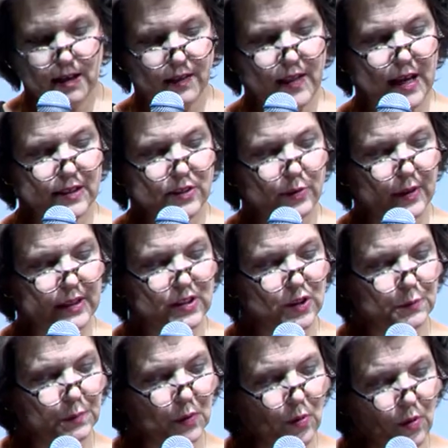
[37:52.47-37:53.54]
than to
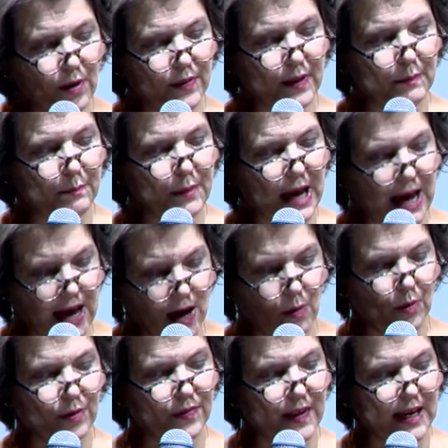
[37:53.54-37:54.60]
explore the
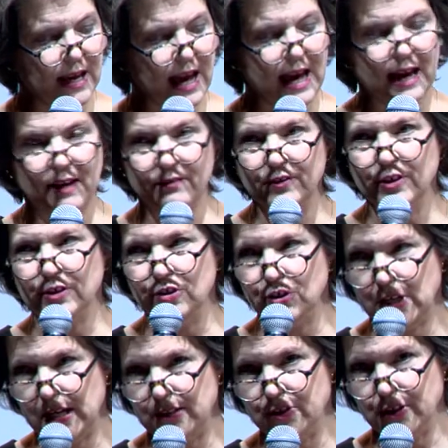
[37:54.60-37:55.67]
power they have to
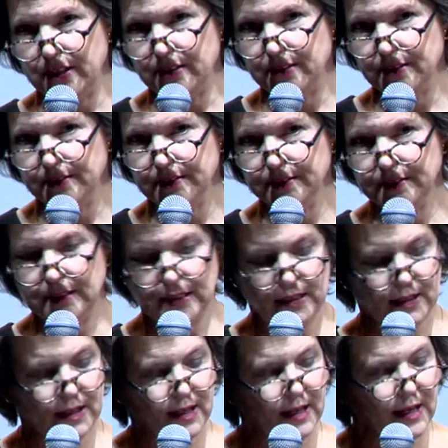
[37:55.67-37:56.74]
change it.
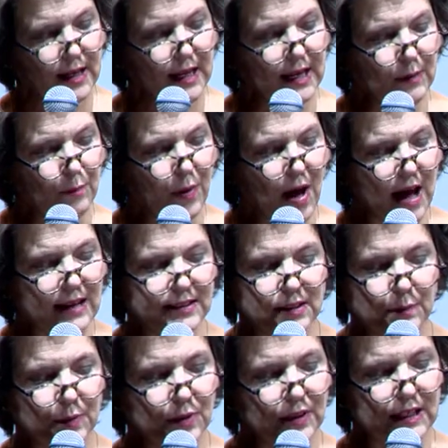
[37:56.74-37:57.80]

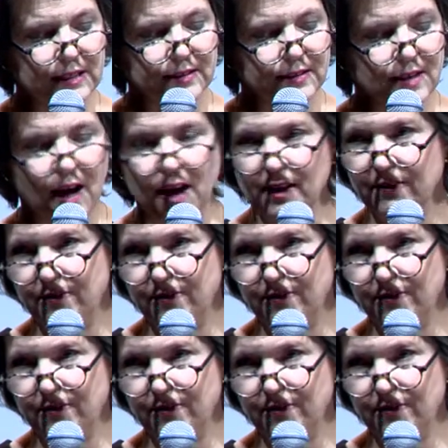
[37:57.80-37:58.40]
Impossible is not a